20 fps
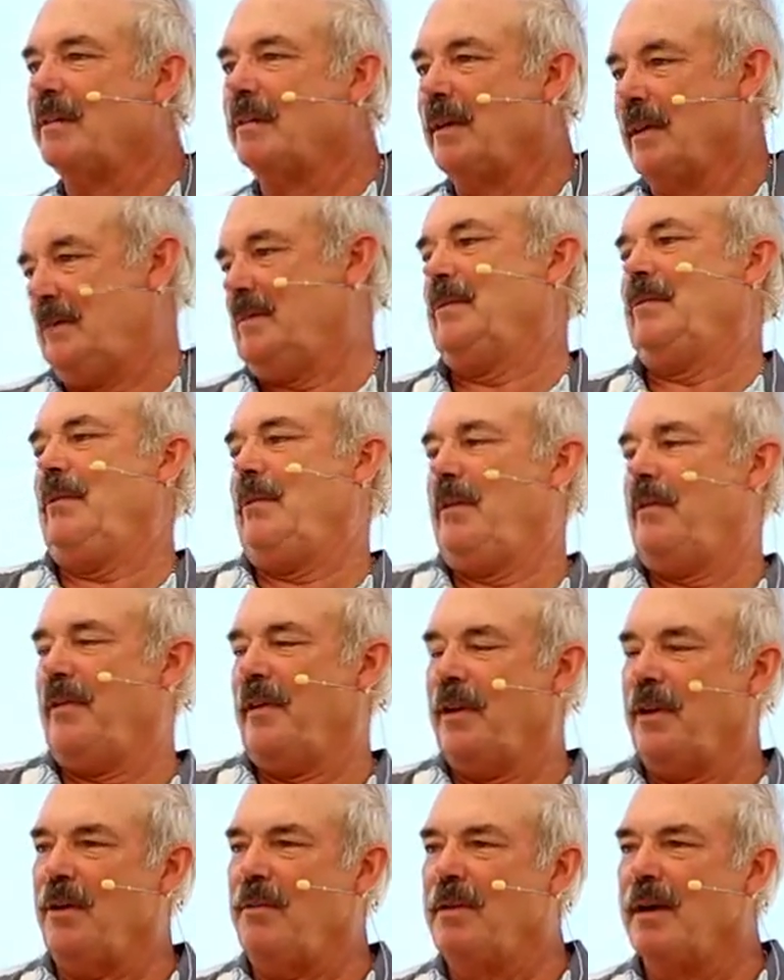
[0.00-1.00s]
Who do you
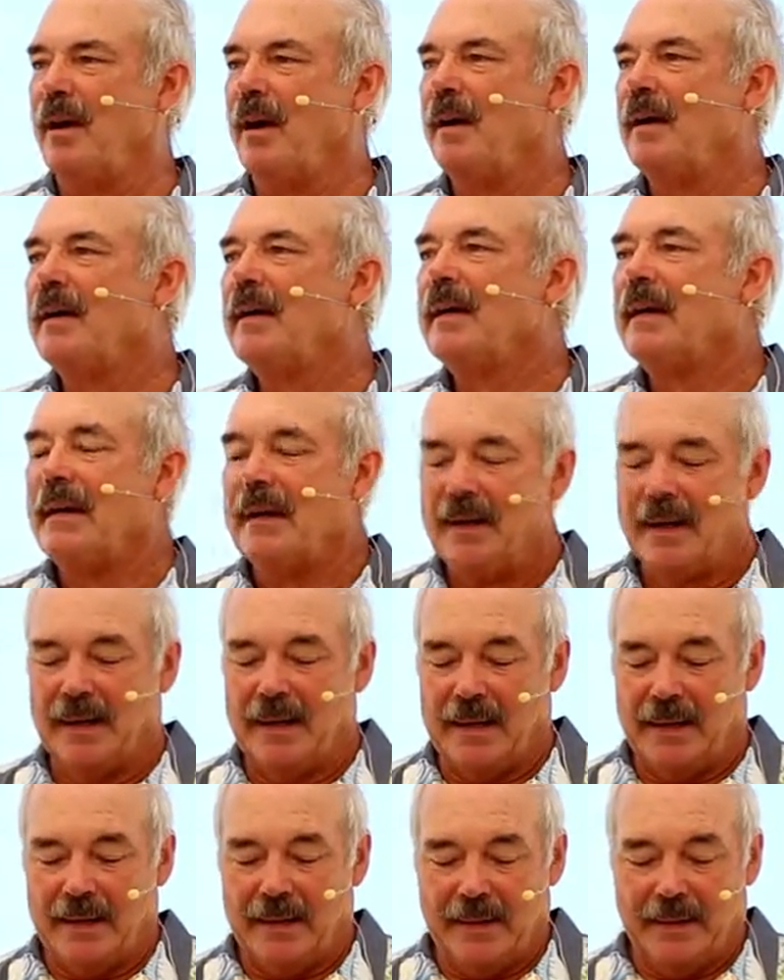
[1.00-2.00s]
think you are?
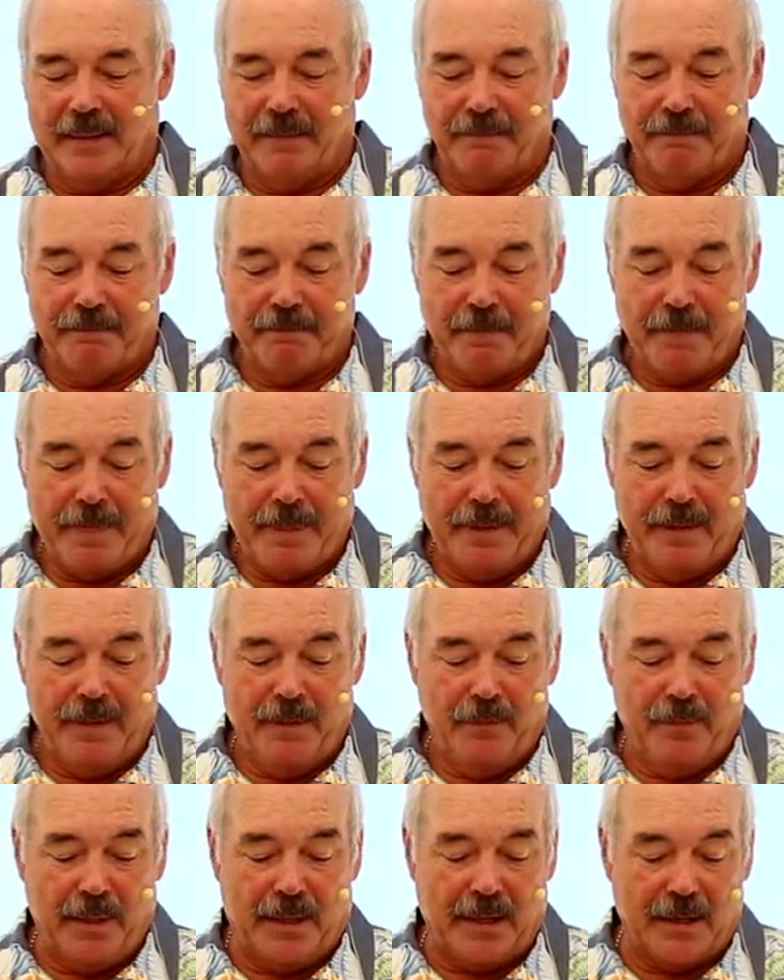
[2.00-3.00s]
Um,
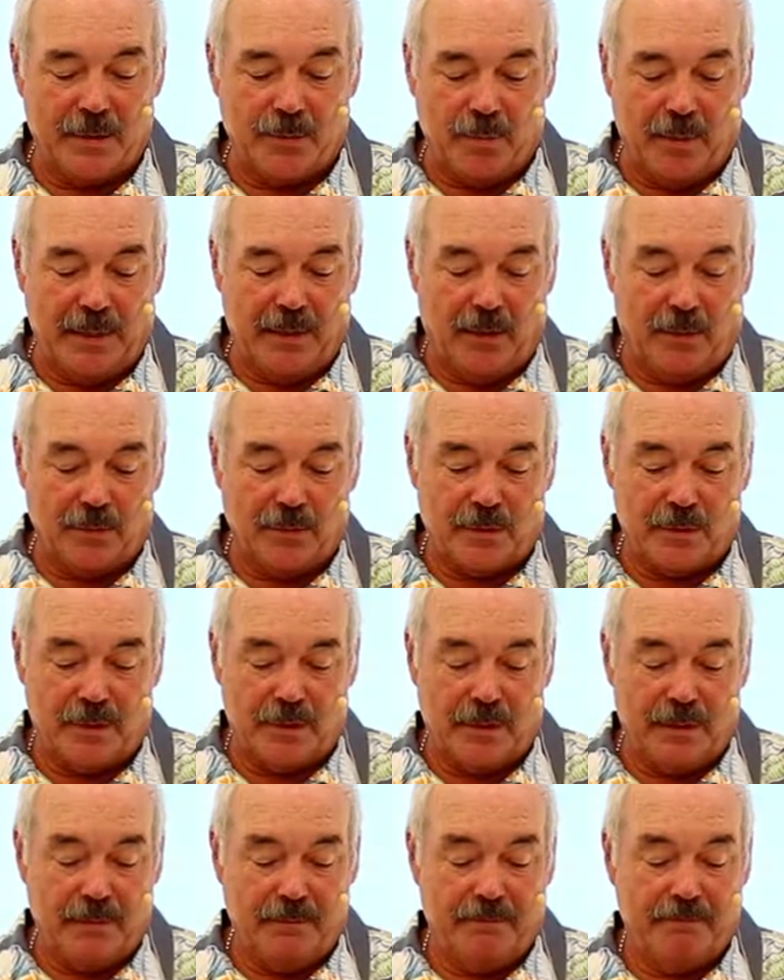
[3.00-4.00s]
because we don't
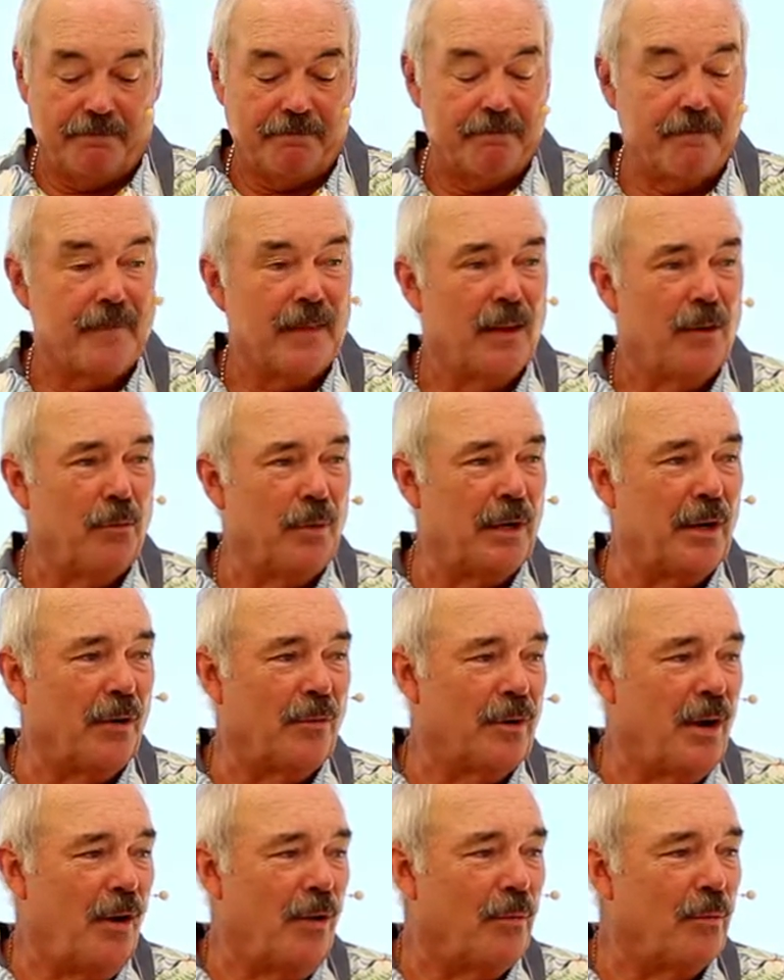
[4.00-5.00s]
uh, we
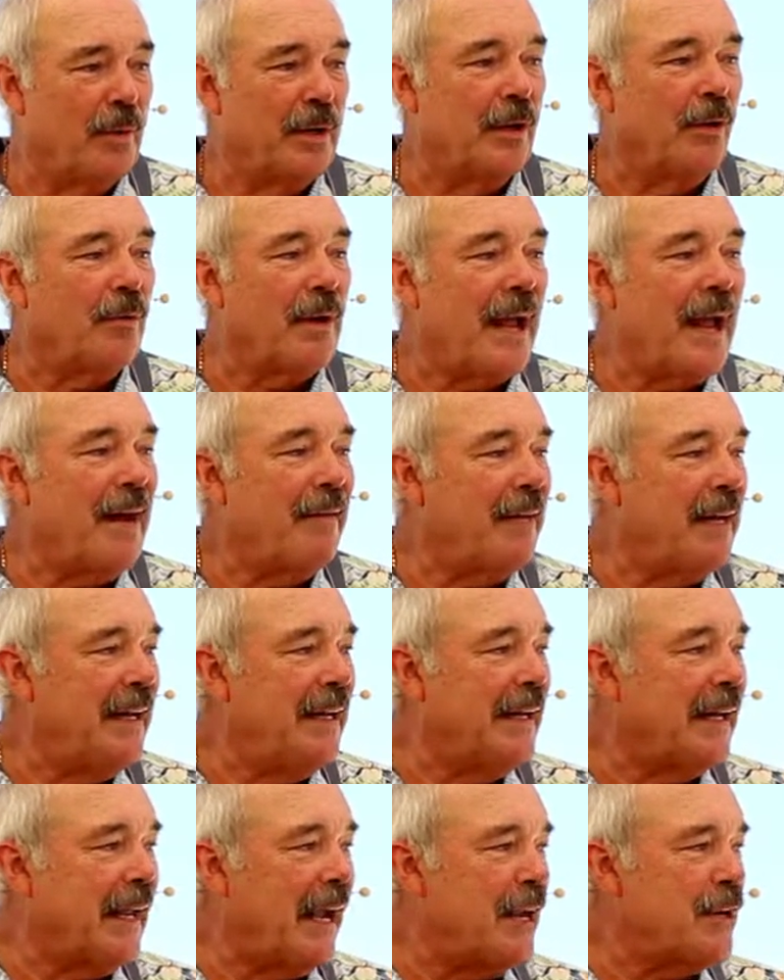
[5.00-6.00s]
don't know. We don't have an
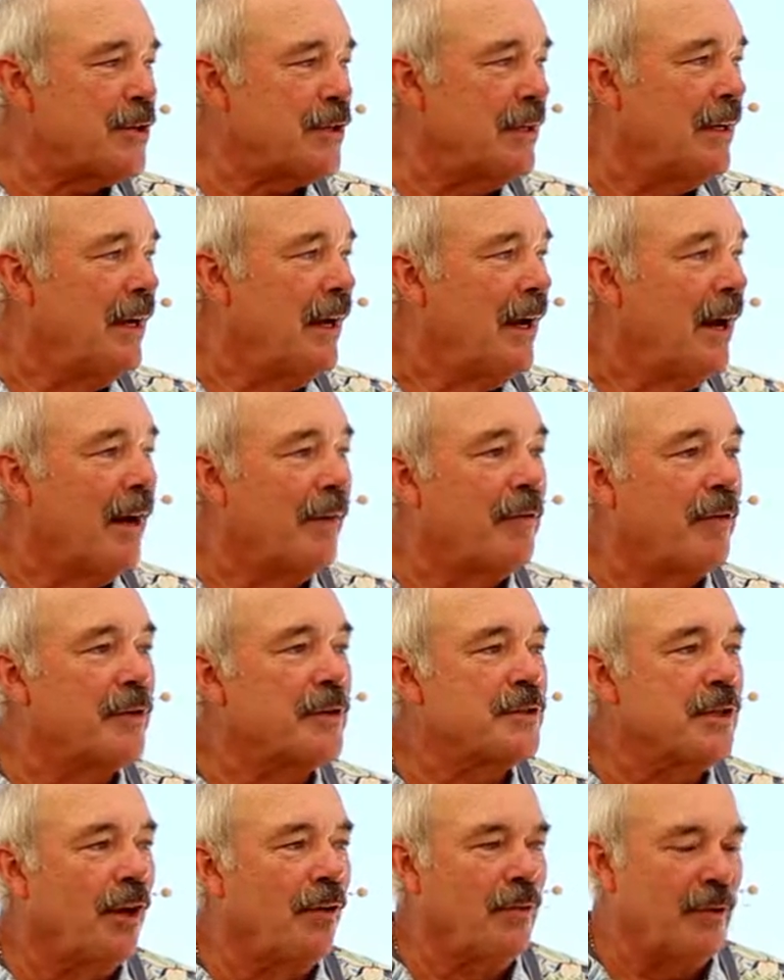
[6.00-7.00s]
indication of
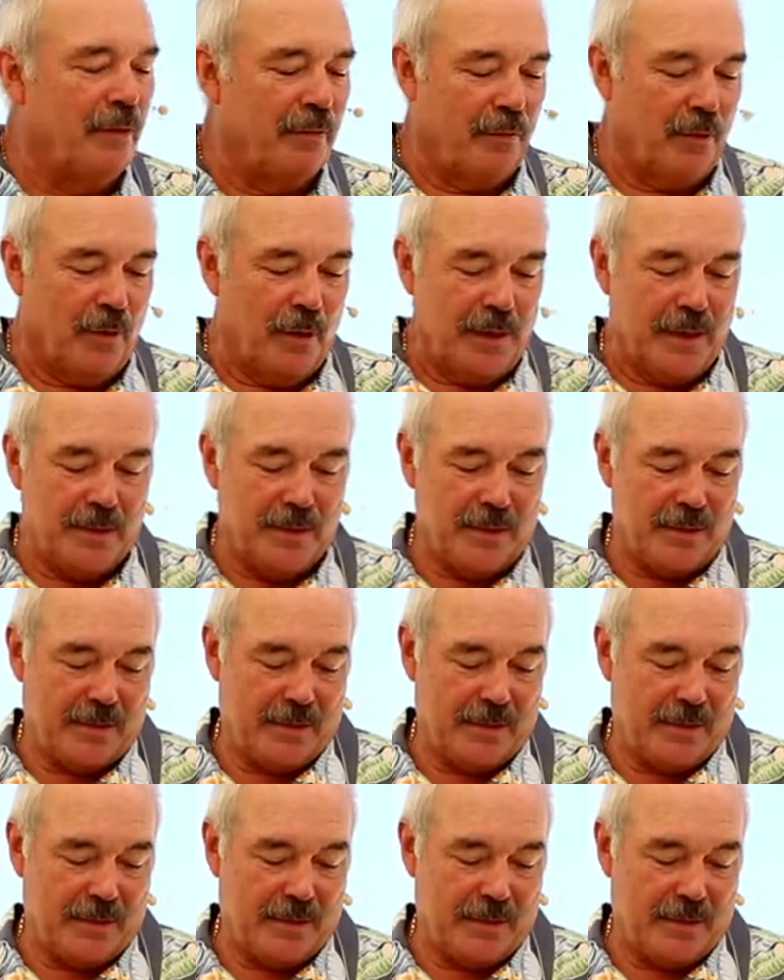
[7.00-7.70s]
her tone of voice.